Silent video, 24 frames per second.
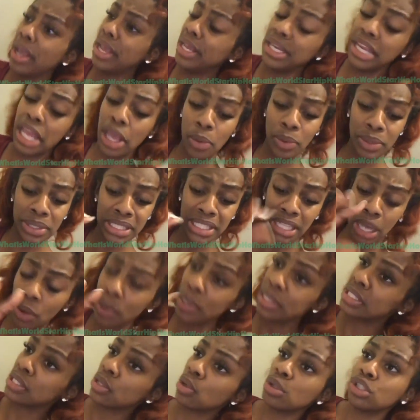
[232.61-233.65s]
all he did was
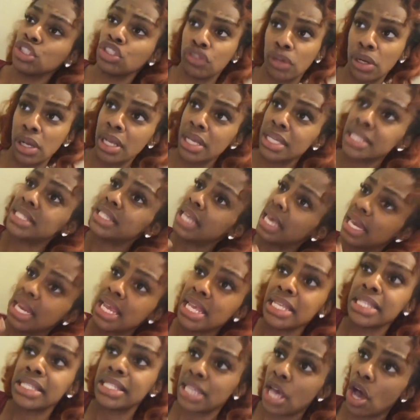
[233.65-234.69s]
sell his little drugs, stay
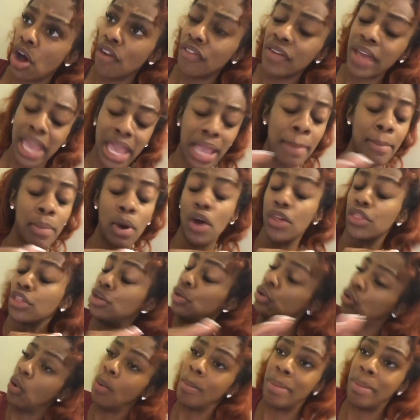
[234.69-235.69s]
to himself. He ain't bothering